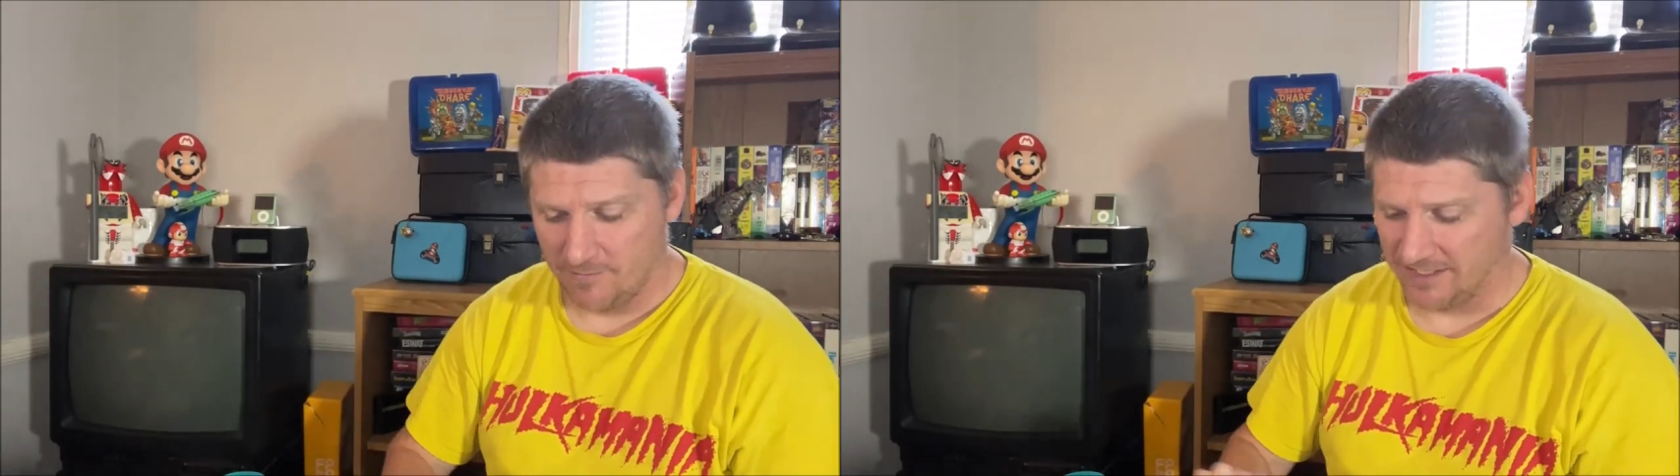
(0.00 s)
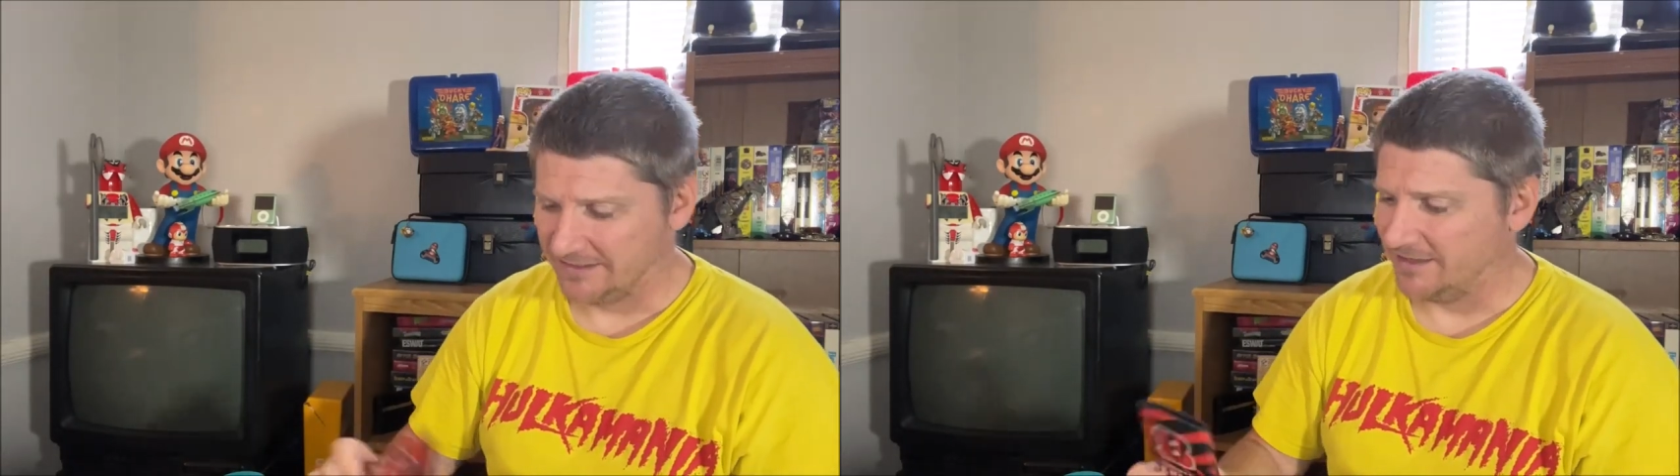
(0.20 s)

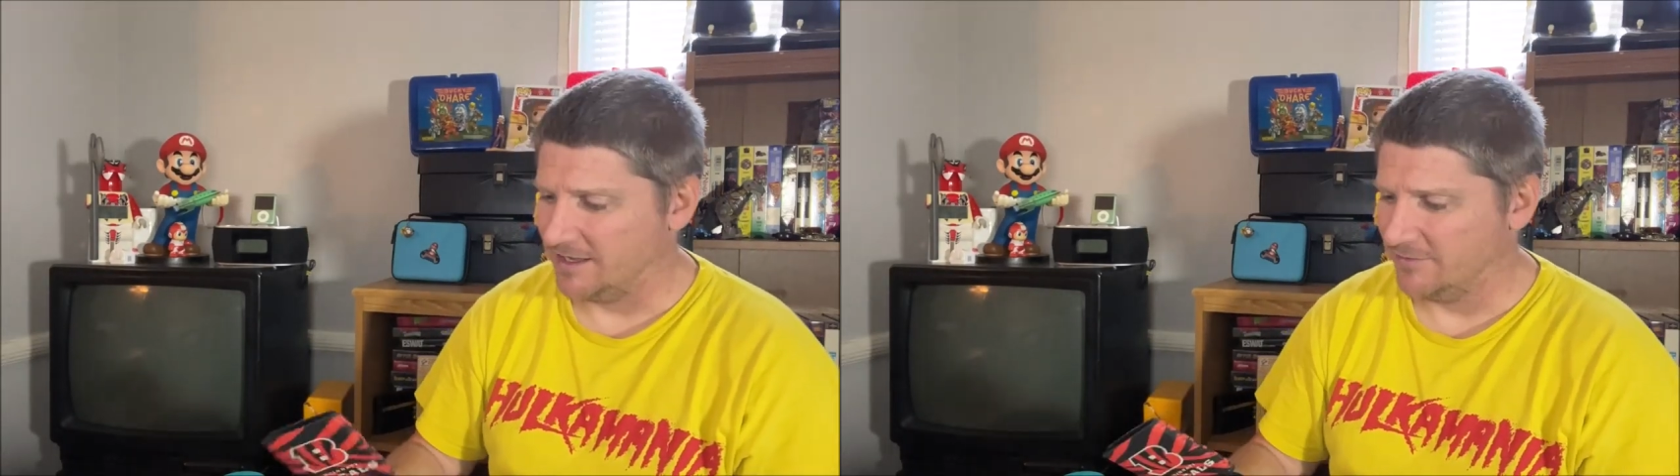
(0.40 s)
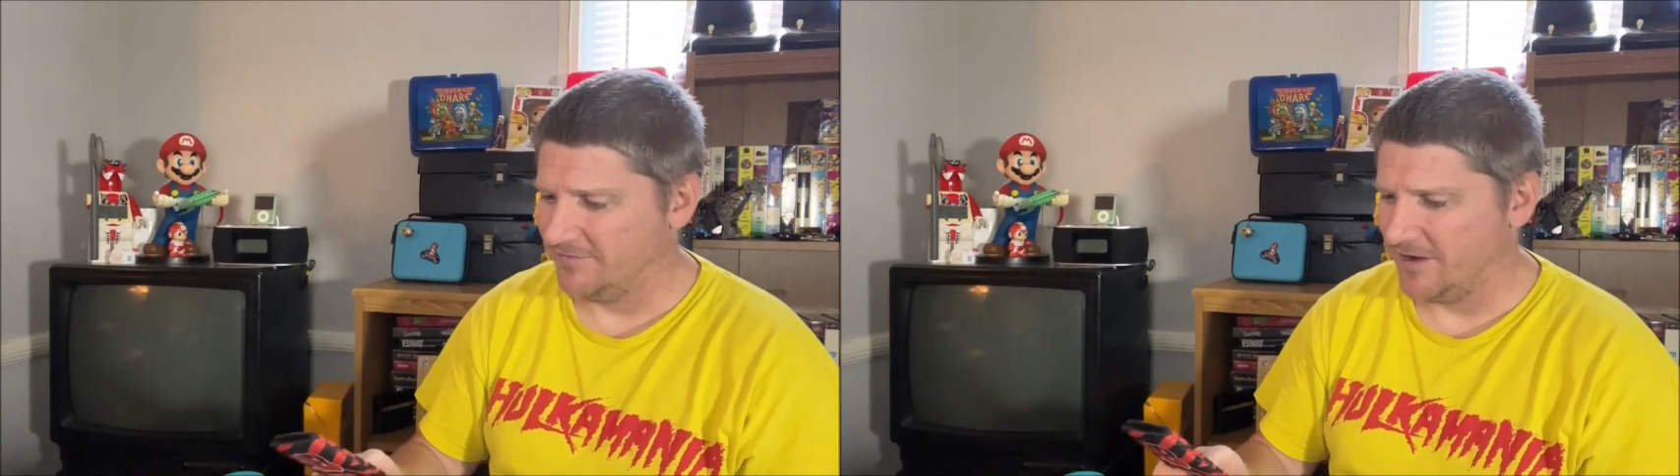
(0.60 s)
but
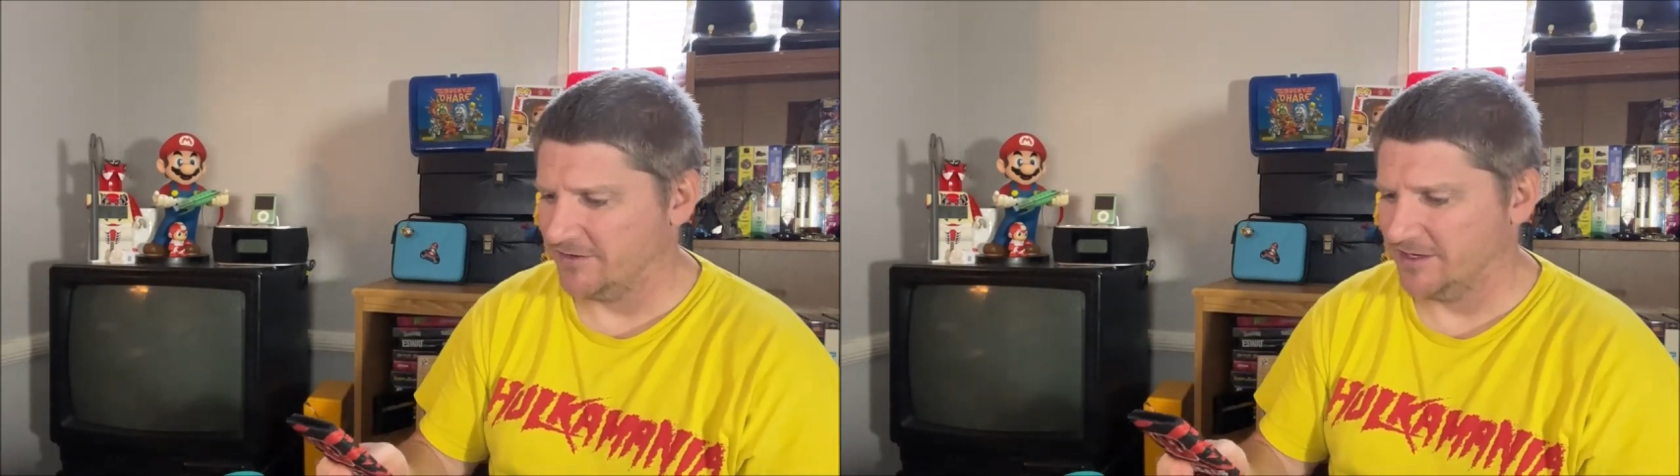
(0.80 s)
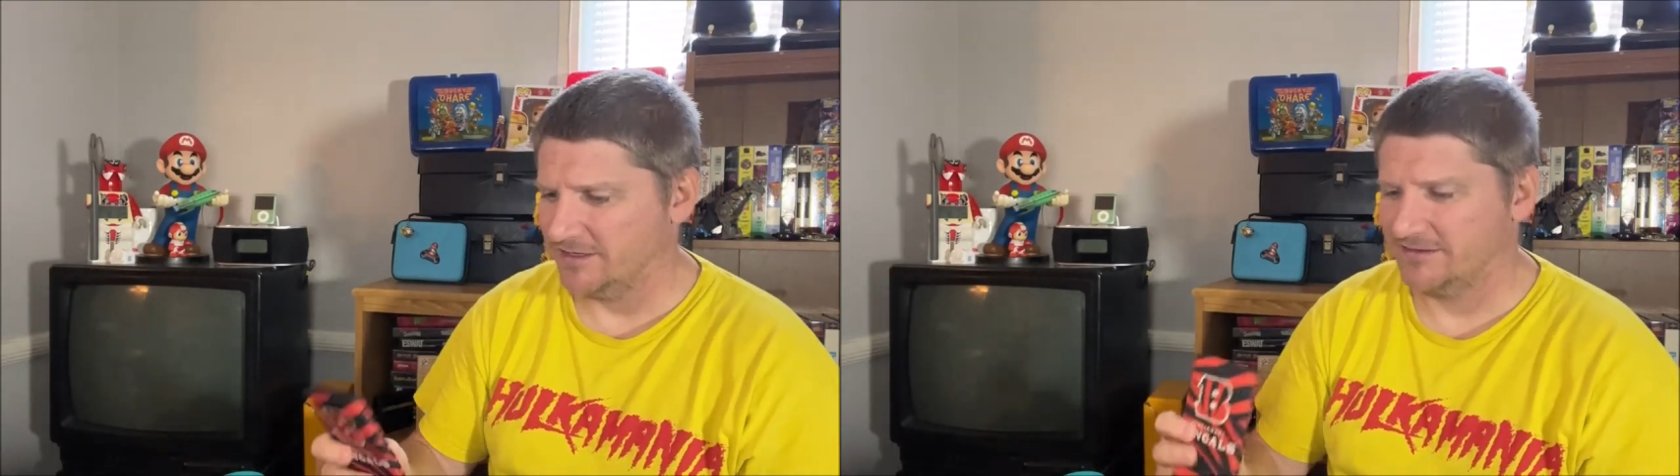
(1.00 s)
uh, we
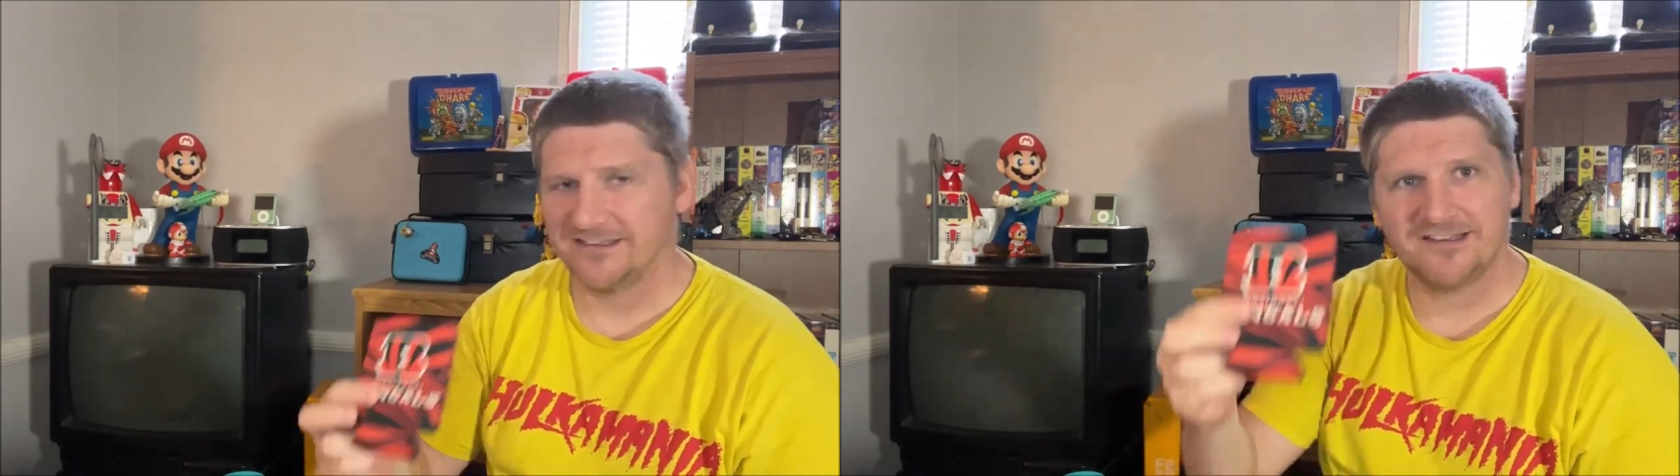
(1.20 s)
found a